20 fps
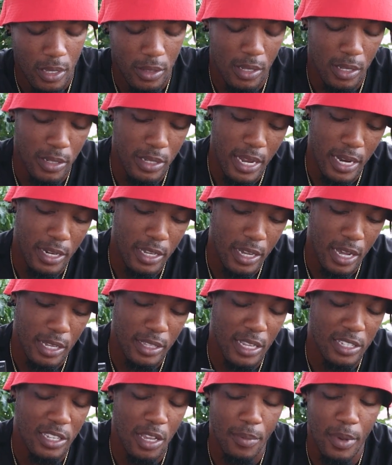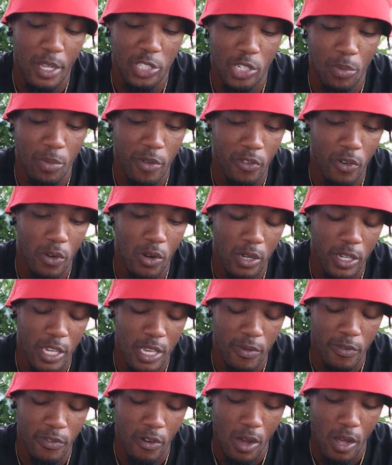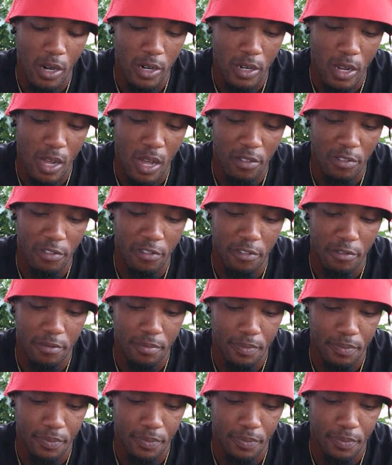the dead cat, as I mentioned before, keep falling off.